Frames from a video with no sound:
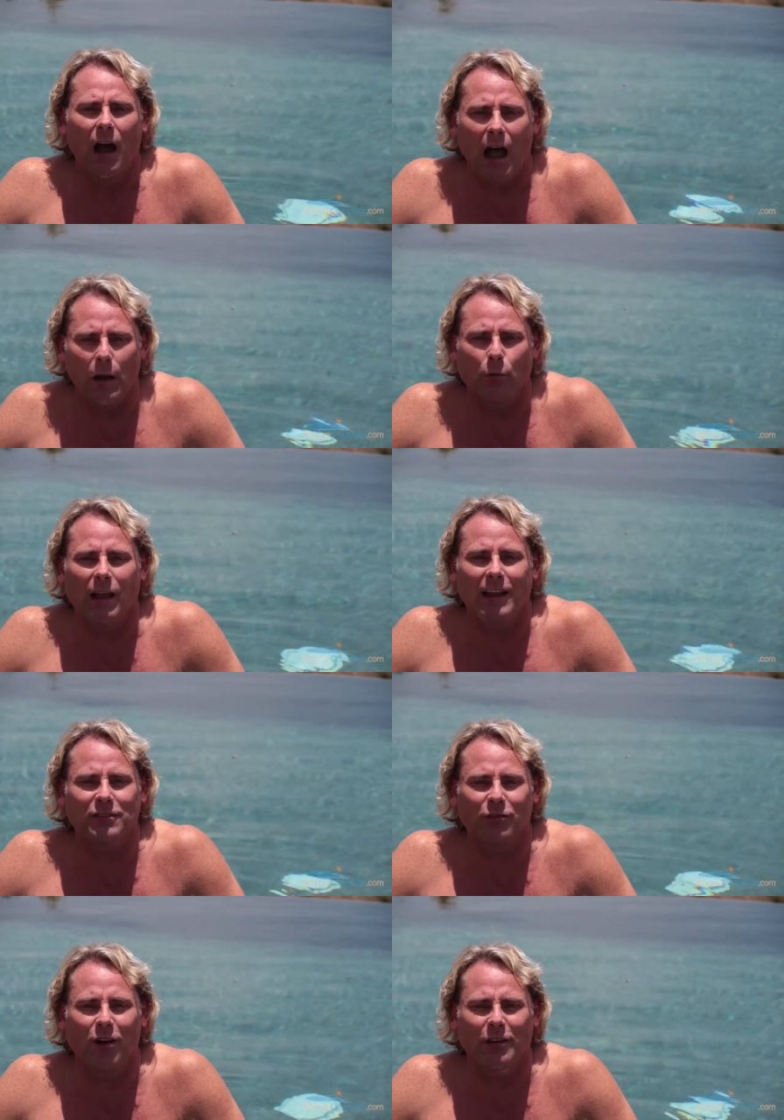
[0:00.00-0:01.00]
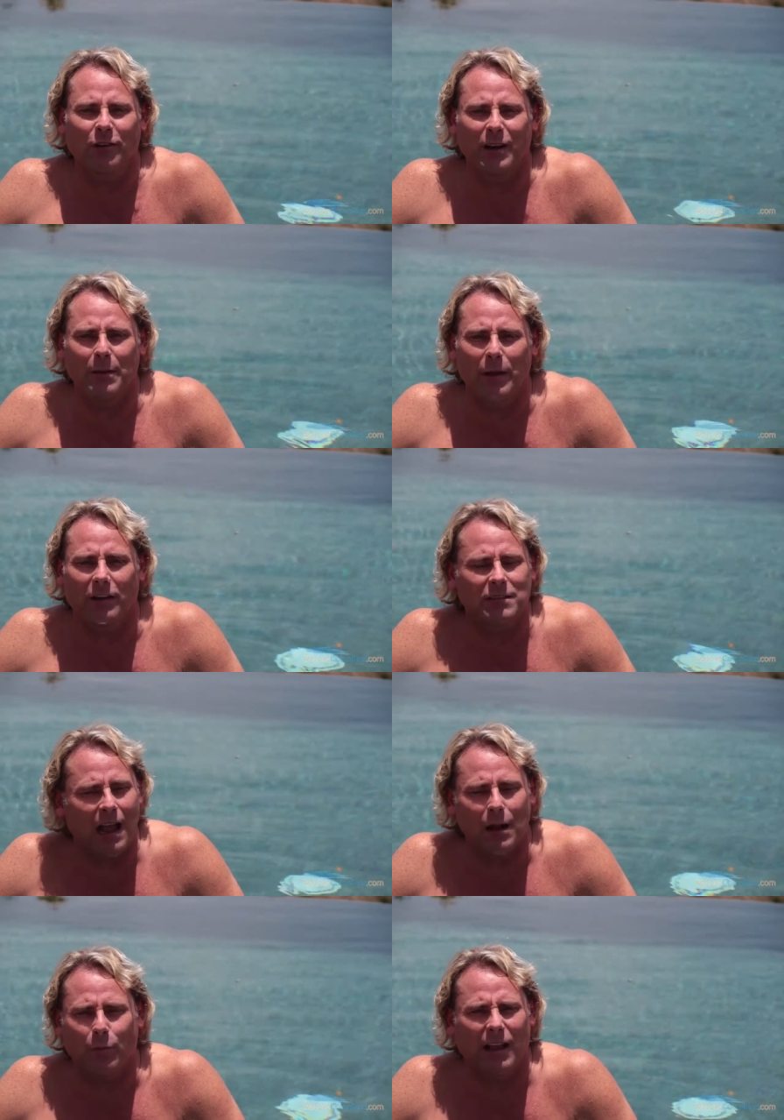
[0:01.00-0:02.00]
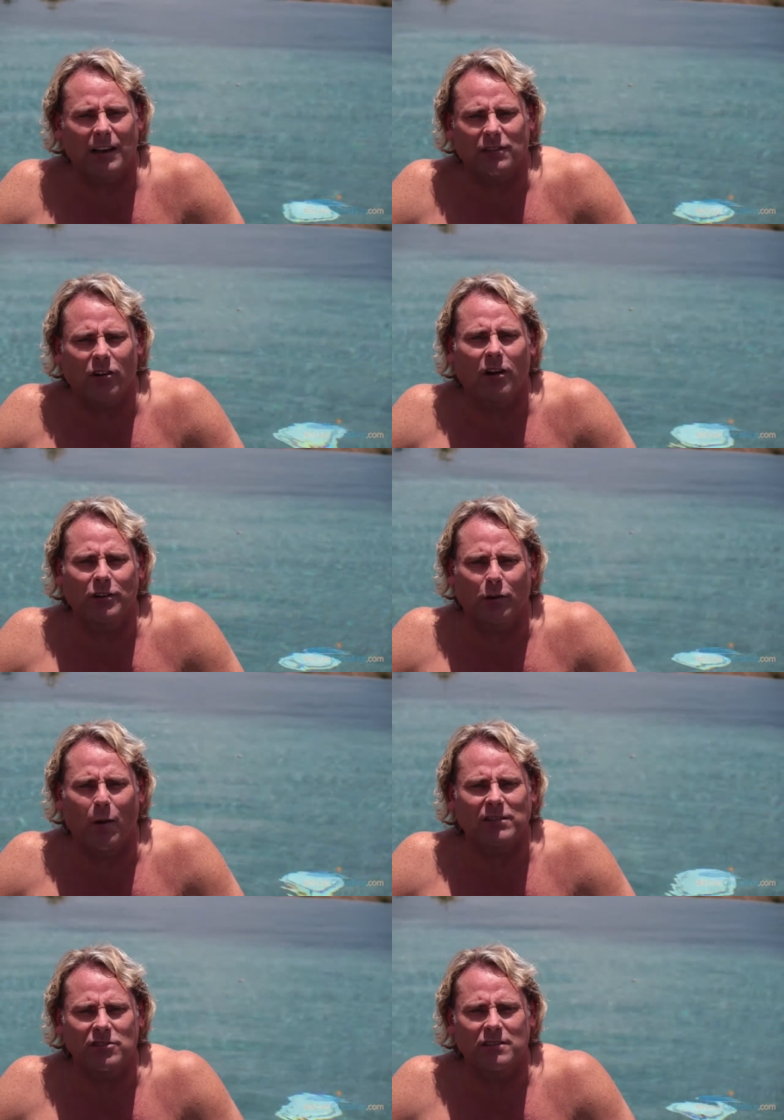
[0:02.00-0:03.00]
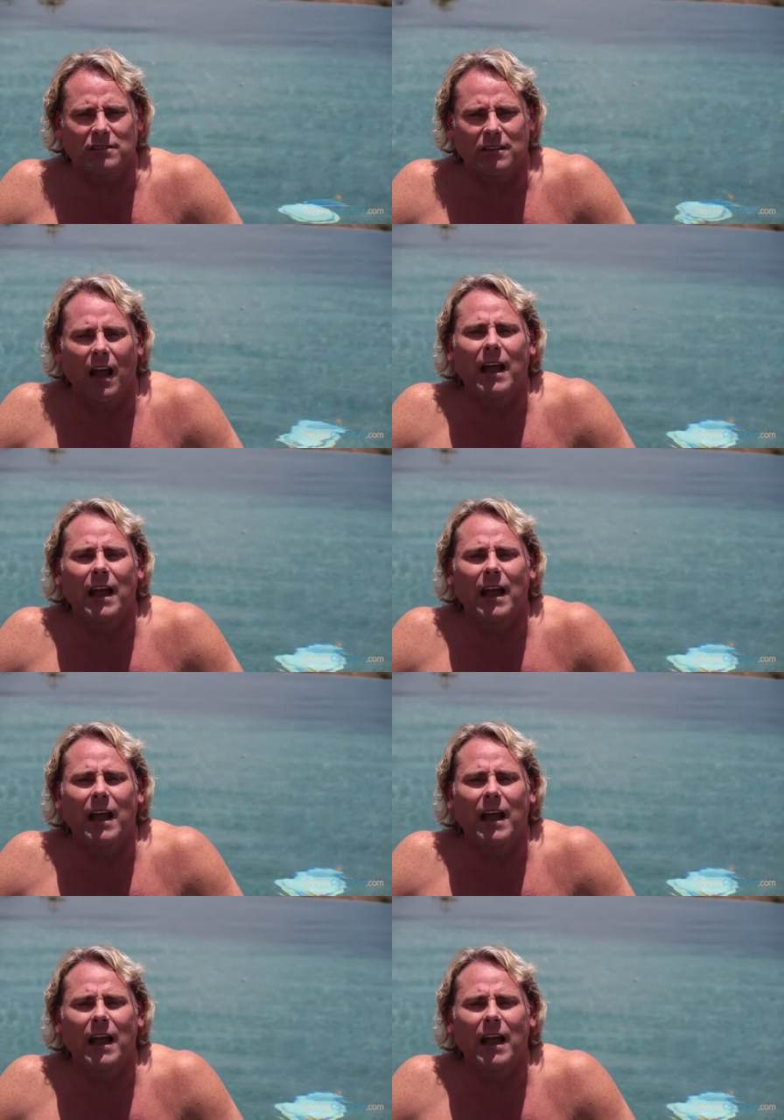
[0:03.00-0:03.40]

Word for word: I will answer all your emails. I will answer all your questions.